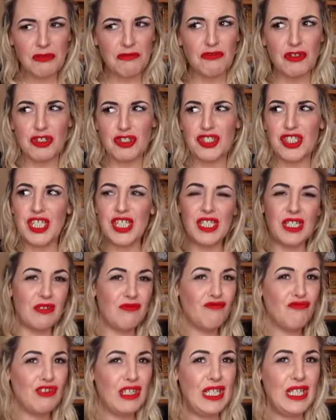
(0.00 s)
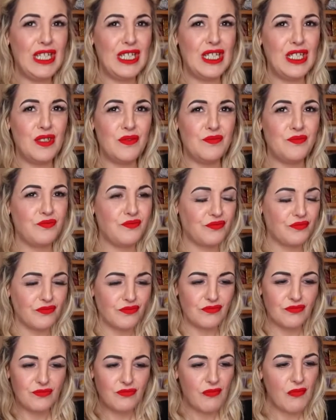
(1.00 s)
rushed in and really
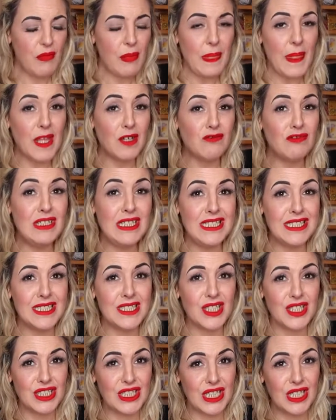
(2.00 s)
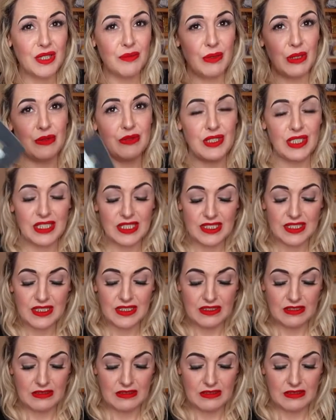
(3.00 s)
did not think about this.